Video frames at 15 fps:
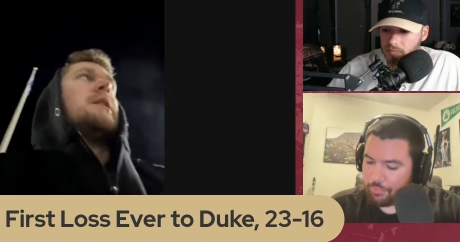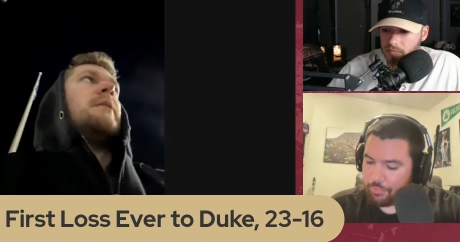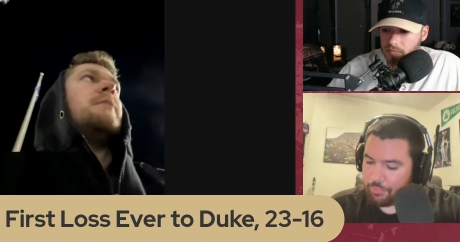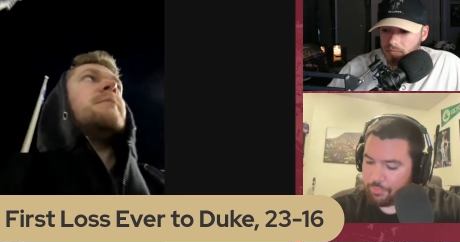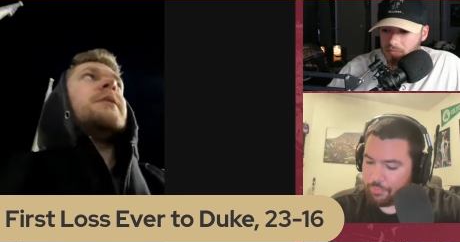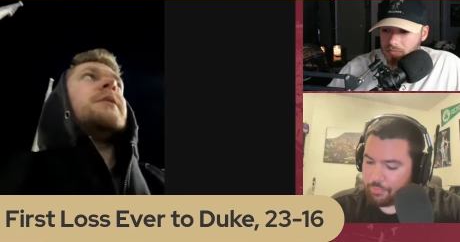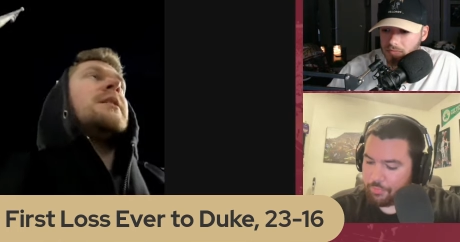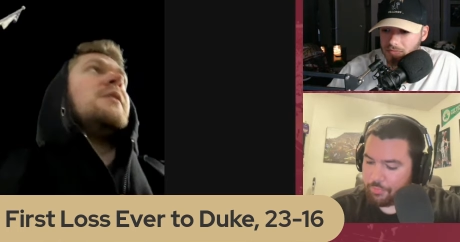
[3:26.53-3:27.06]
Speaker 1: I
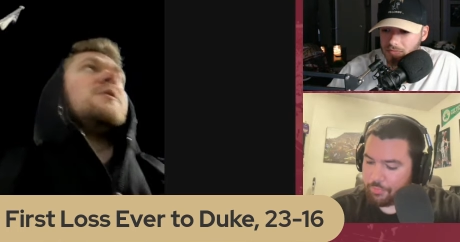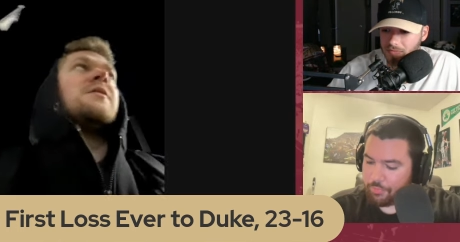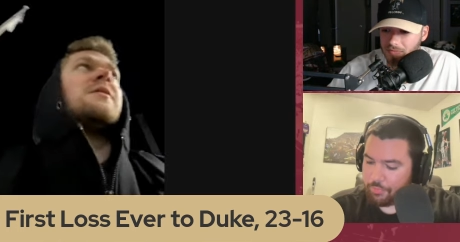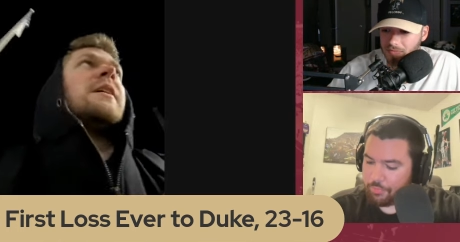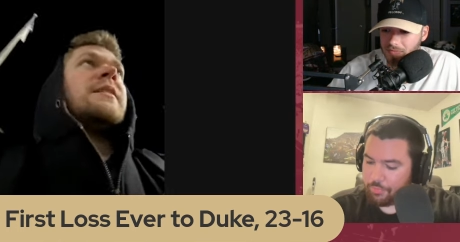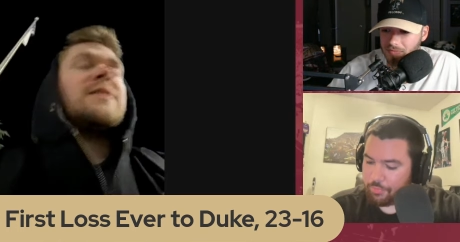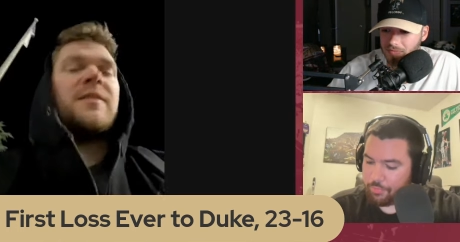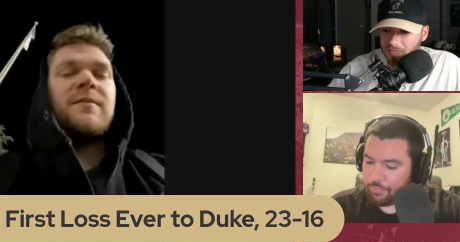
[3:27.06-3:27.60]
mean, it's
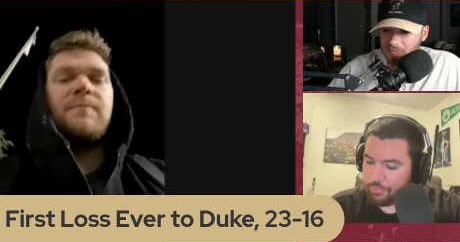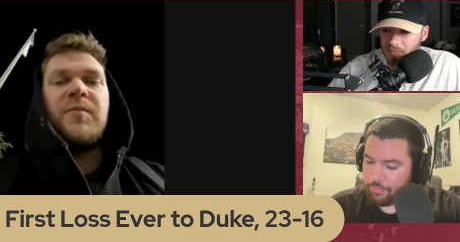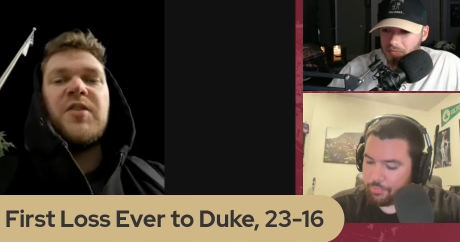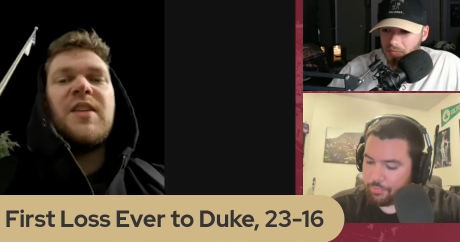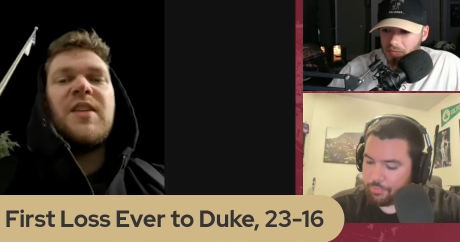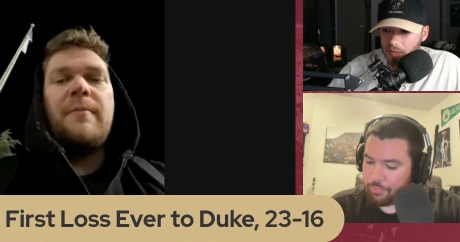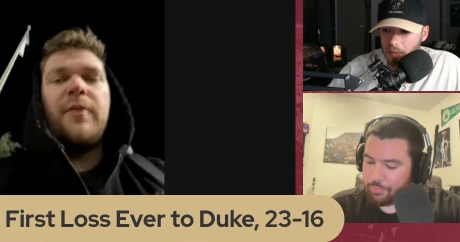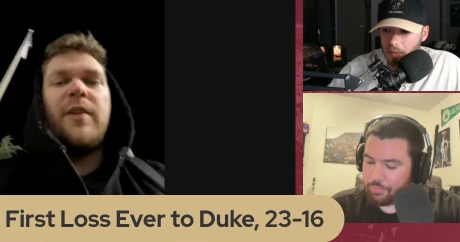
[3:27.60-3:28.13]
it's
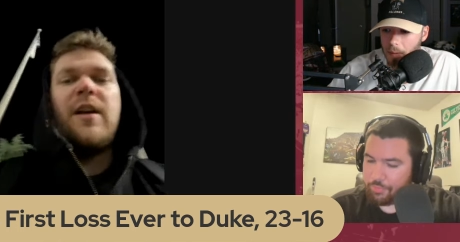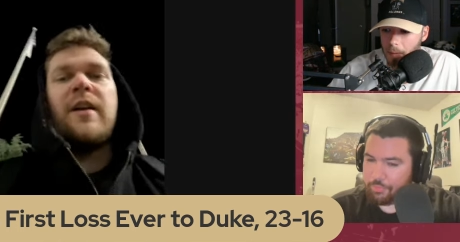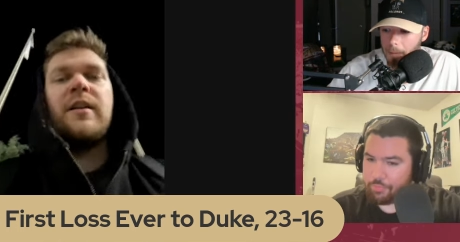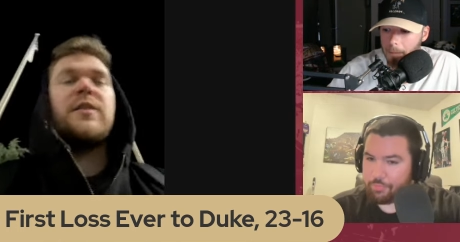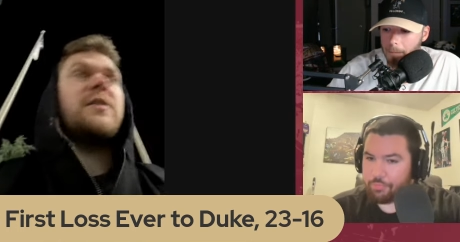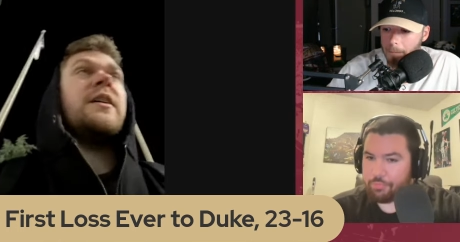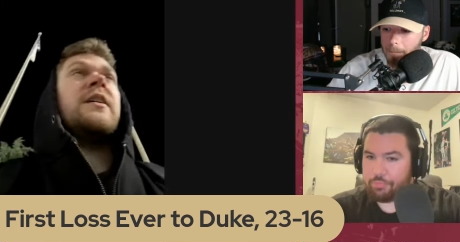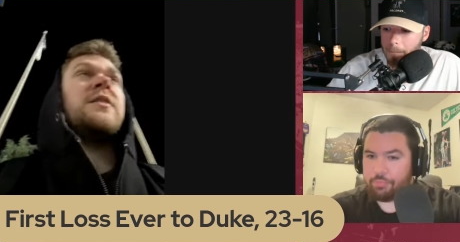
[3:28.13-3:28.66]
simply
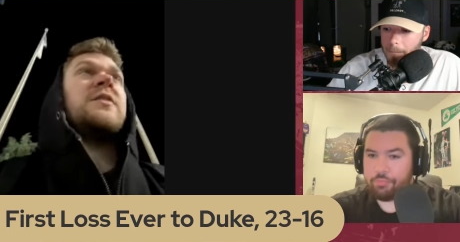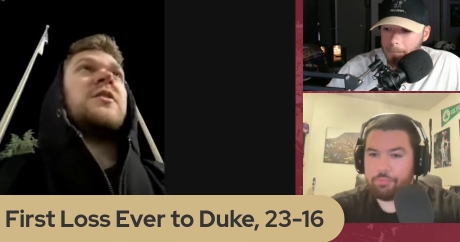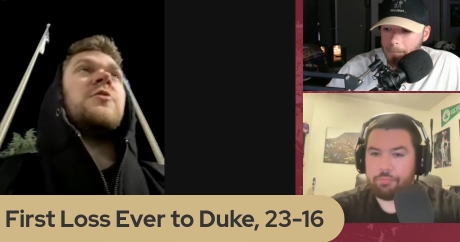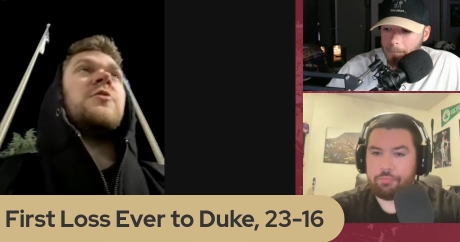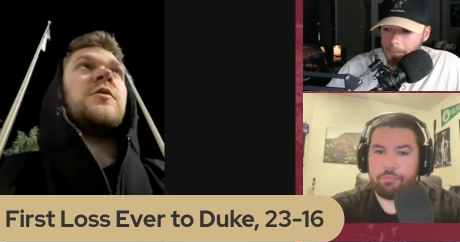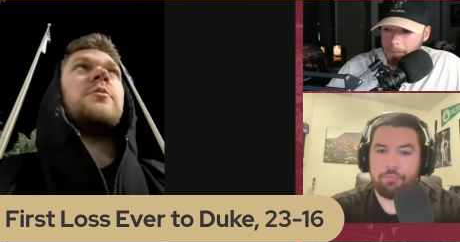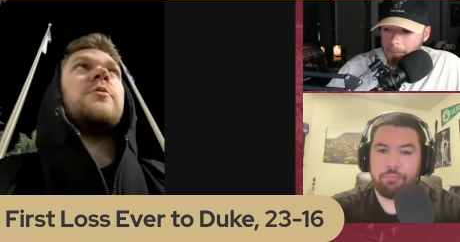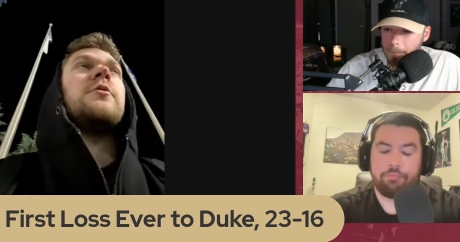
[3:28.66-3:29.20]
in,
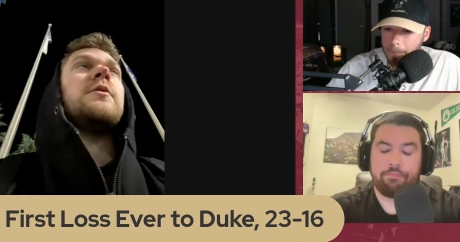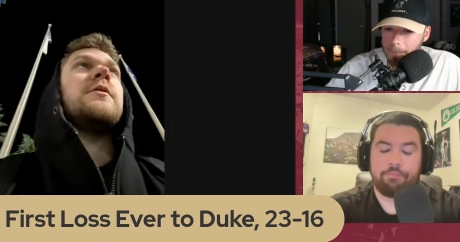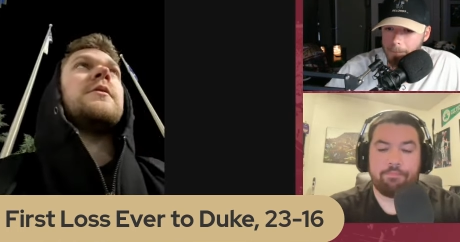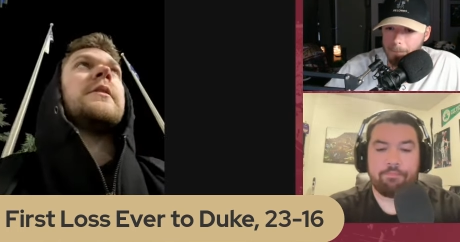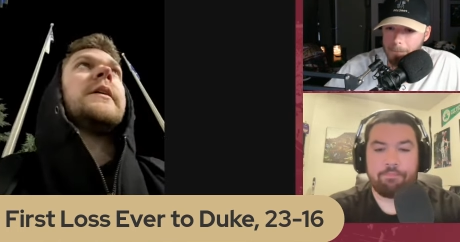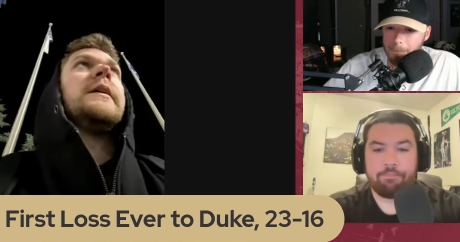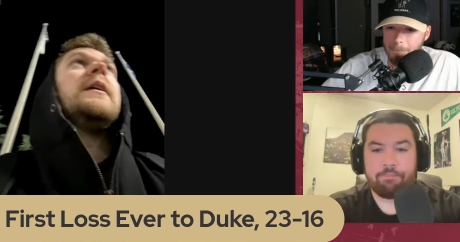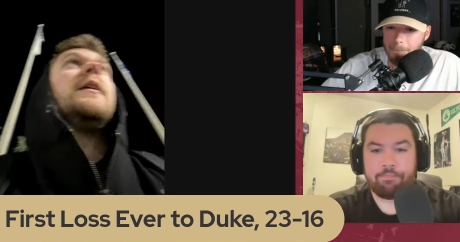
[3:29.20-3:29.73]
inexcusable. And